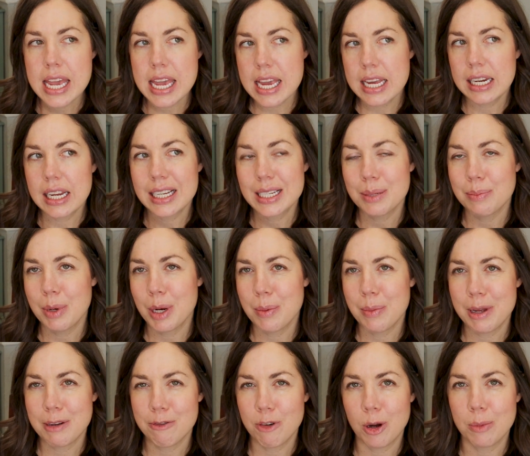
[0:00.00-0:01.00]
in
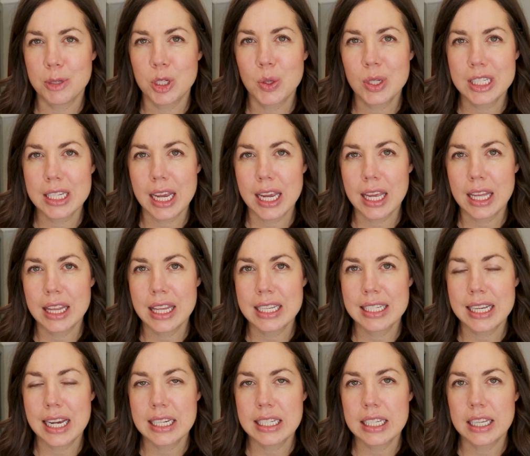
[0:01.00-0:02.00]
experiment form. So it's like
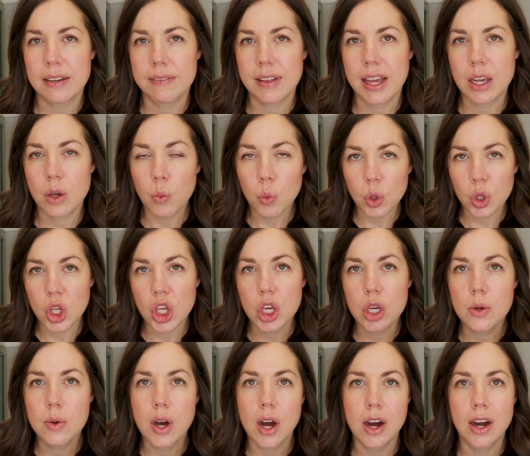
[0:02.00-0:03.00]
this idea of like, well,
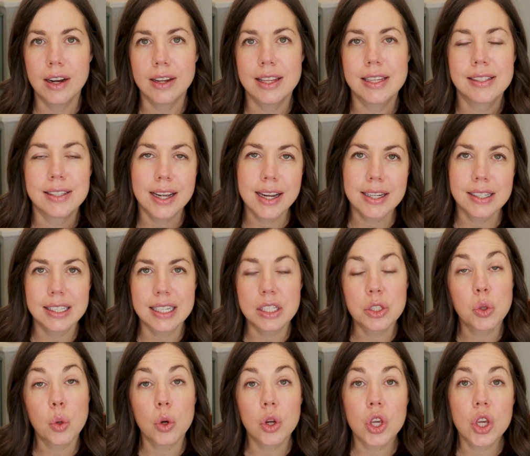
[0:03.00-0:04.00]
you are the
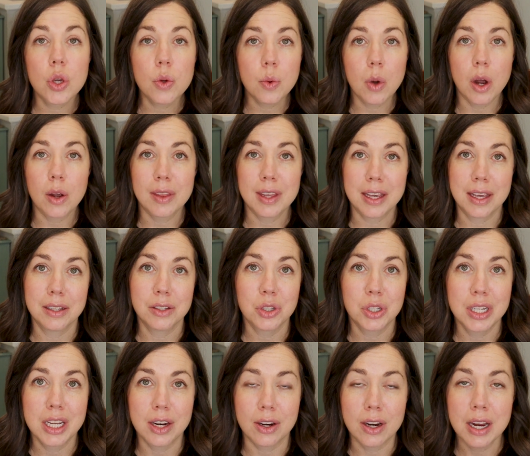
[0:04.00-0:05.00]
scientist or you are the
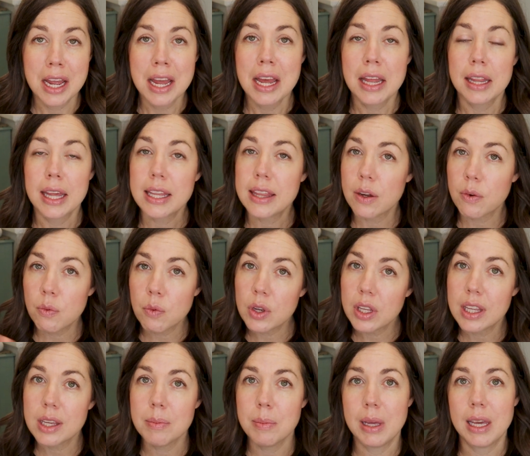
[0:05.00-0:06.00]
engineer. Like, they're
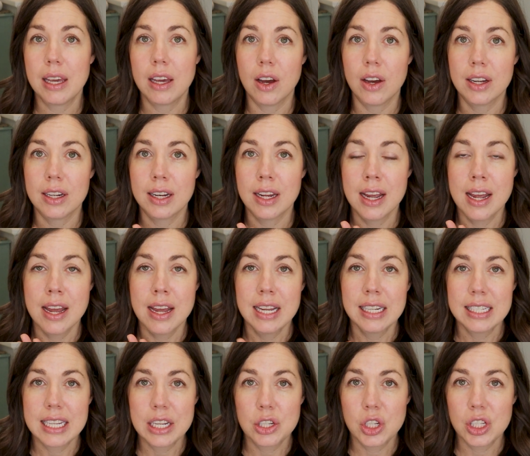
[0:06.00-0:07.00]
really big on
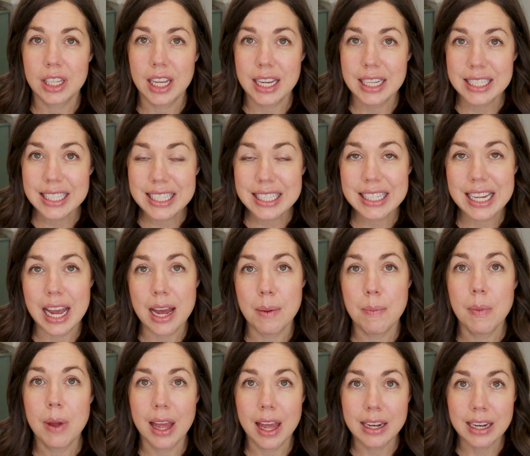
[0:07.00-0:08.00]
teaching like
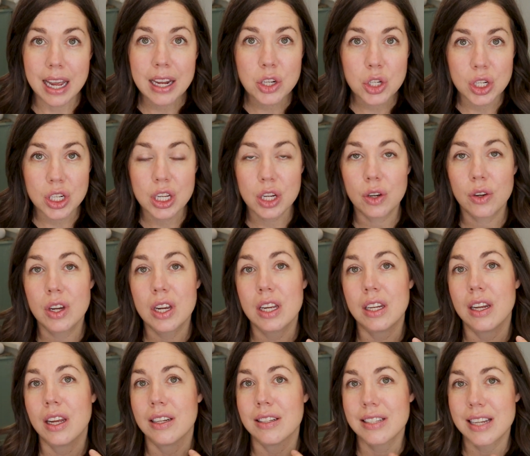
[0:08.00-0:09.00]
STEM and
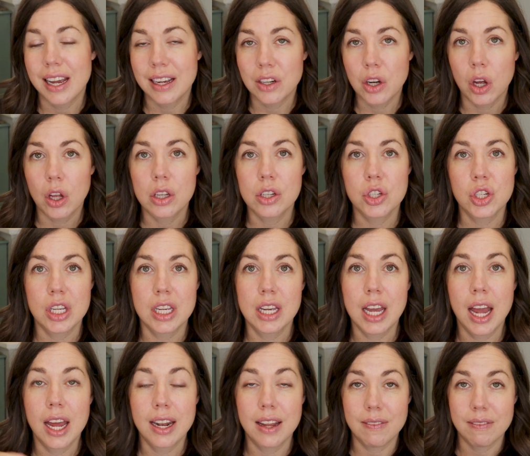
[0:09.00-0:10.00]
engineering and technology,
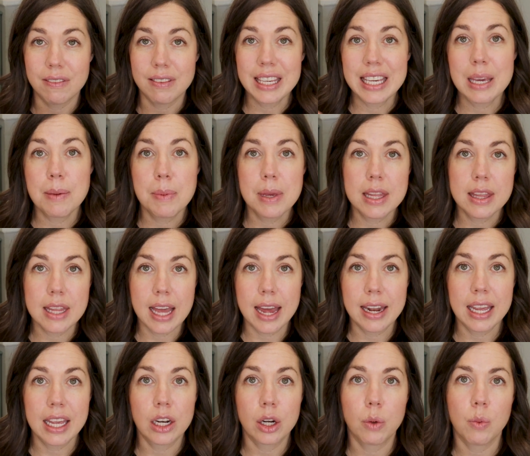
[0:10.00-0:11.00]
kind of keeping
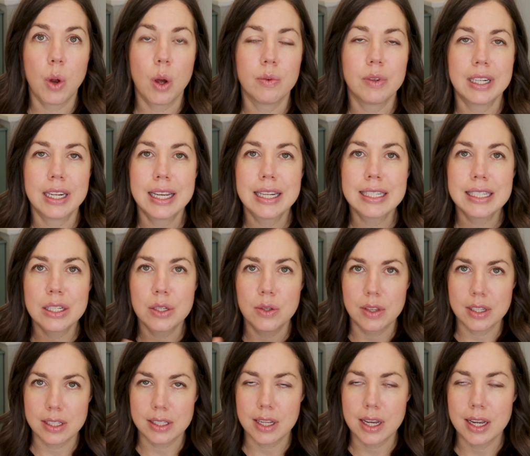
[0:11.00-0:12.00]
that interwoven into
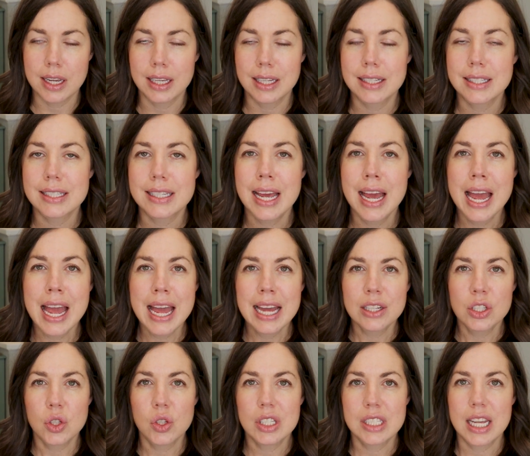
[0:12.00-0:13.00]
the science.
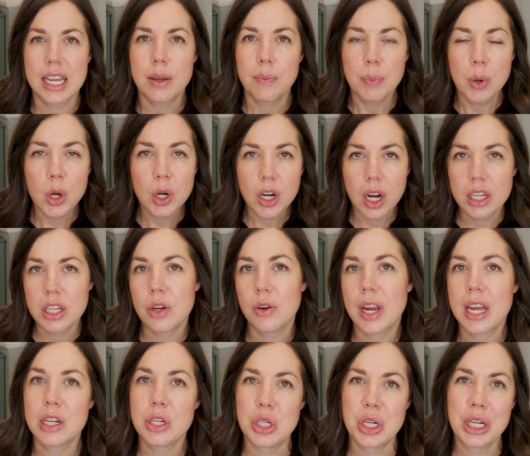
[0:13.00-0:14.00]
So it's like, put on
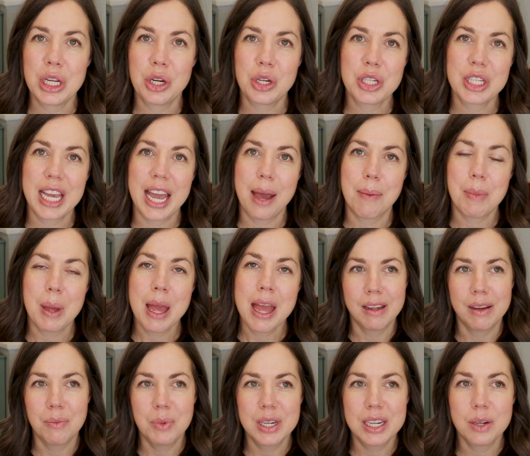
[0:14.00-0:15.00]
your engineer's cap.
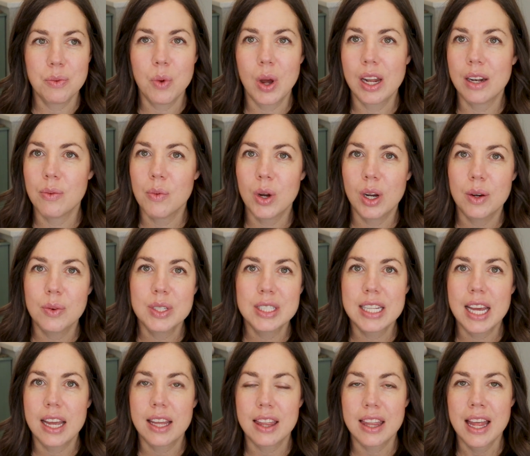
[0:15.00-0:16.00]
We did one where it
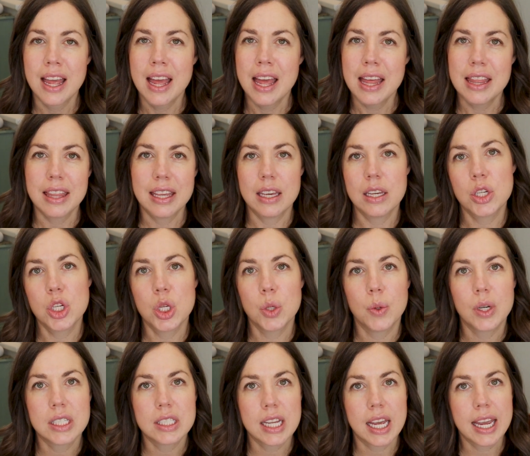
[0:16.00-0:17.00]
was like, the issue
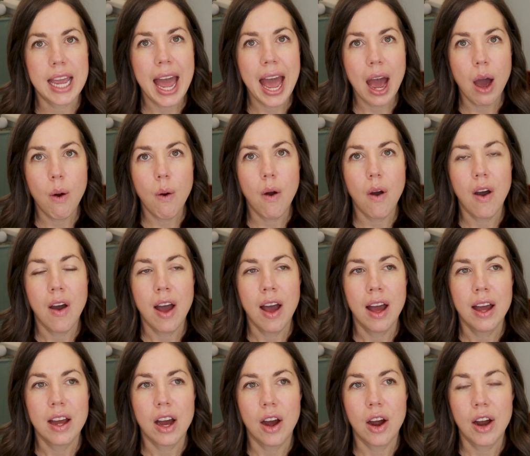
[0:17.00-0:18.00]
was like, how
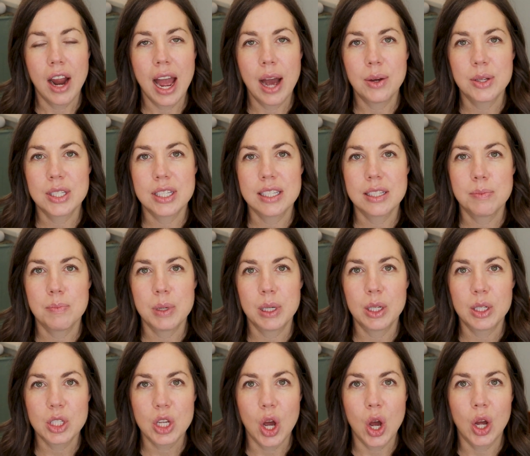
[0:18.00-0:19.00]
our house is
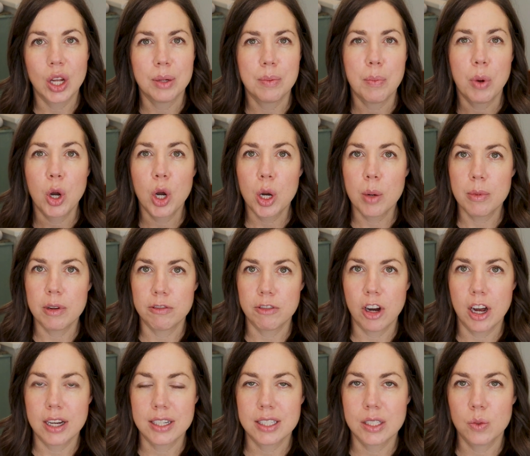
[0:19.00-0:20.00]
built on
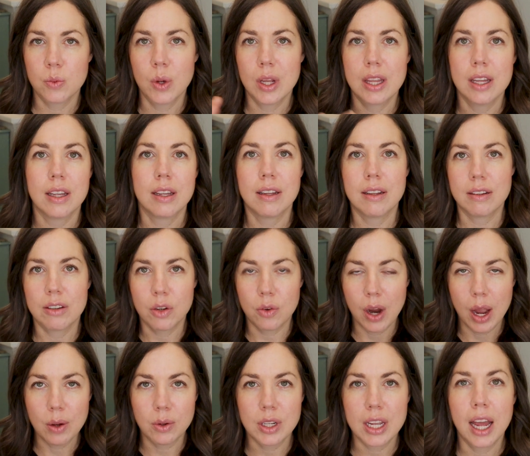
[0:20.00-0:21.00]
permafrost when the
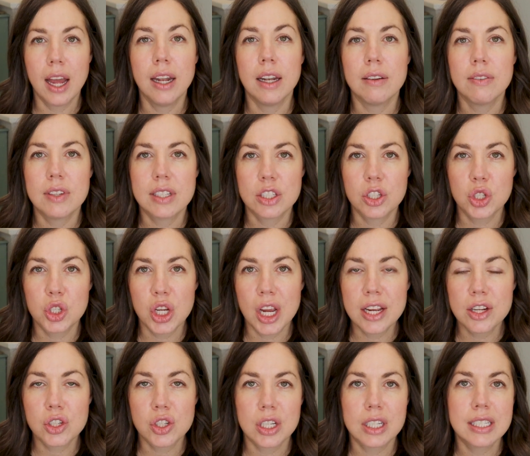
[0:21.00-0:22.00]
ground kind of is
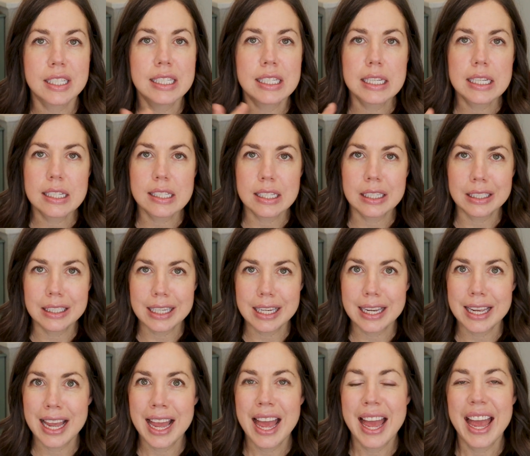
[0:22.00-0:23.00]
changing
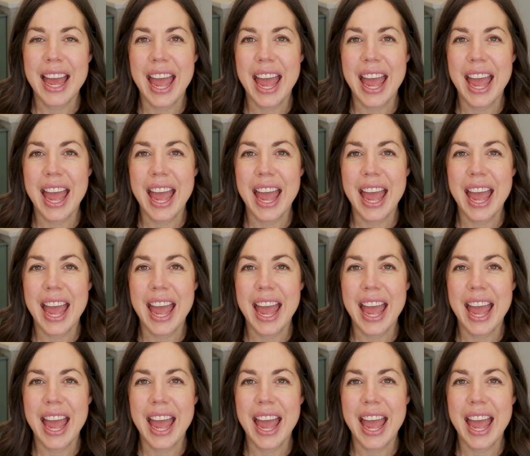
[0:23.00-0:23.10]
seasonally.